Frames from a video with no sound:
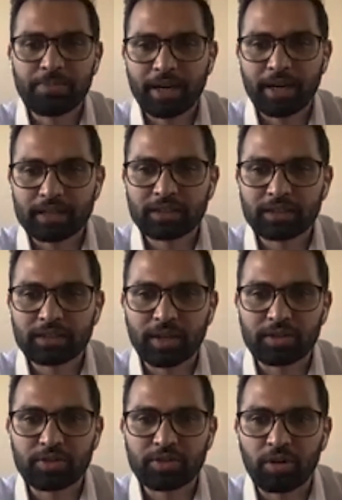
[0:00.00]
With the
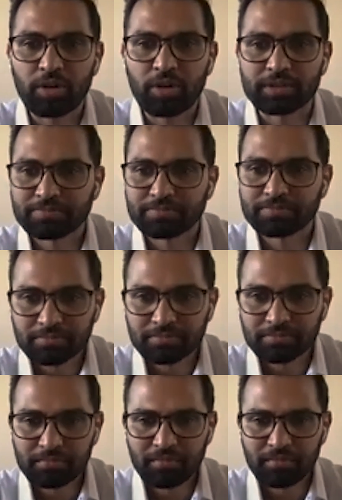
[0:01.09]
BJP, I ask this question
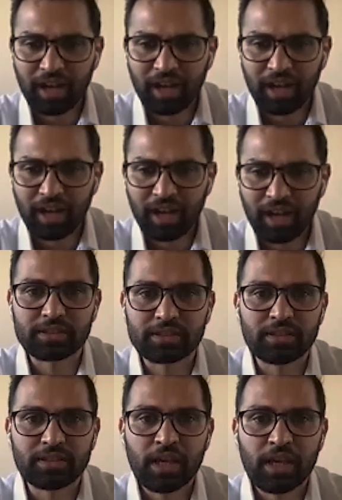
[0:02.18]
often. After
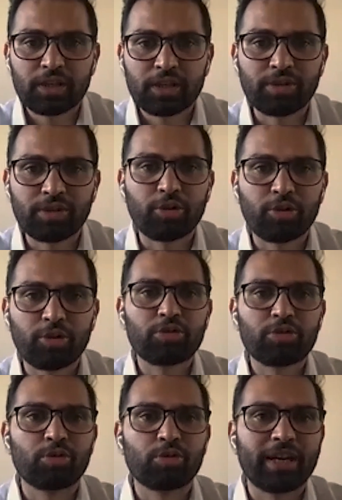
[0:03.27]
Rajnath Singh ji,
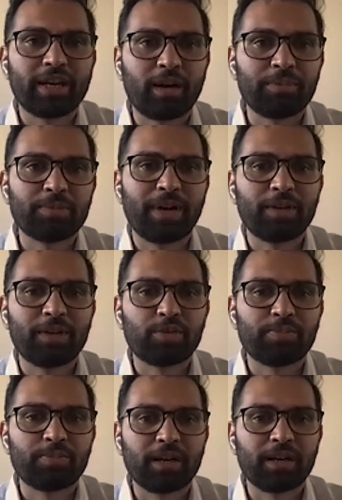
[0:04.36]
you did not know that
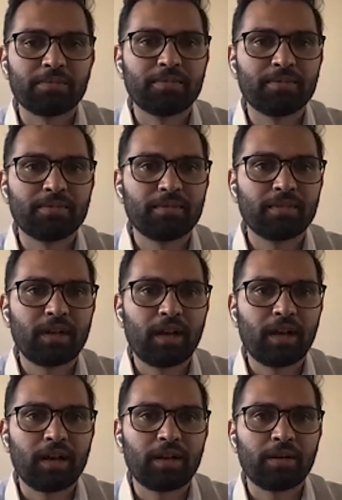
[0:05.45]
Amit Bhai would become
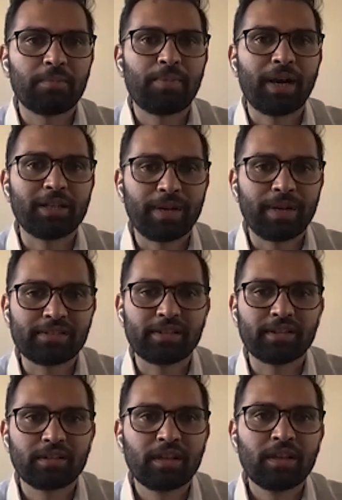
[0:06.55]
party
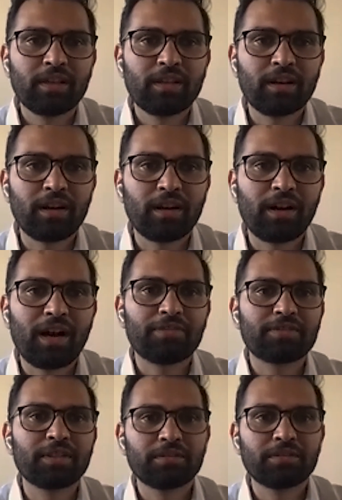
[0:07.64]
president.
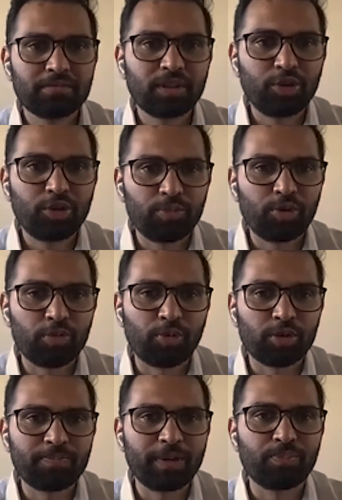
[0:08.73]
After you're both
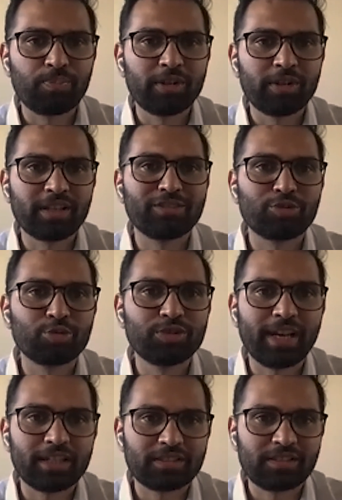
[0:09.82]
political
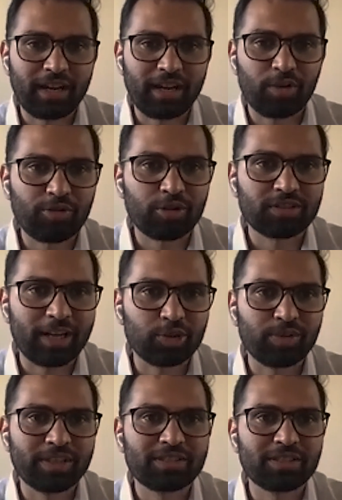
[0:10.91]
enthusiasts and now, of course,
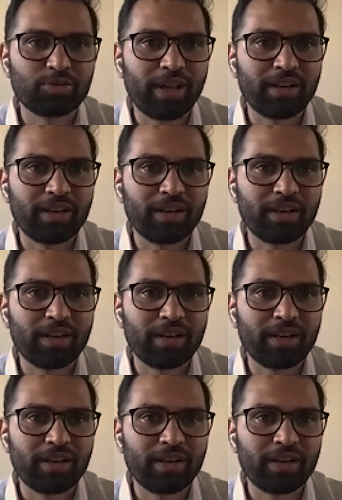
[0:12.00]
graduates as well.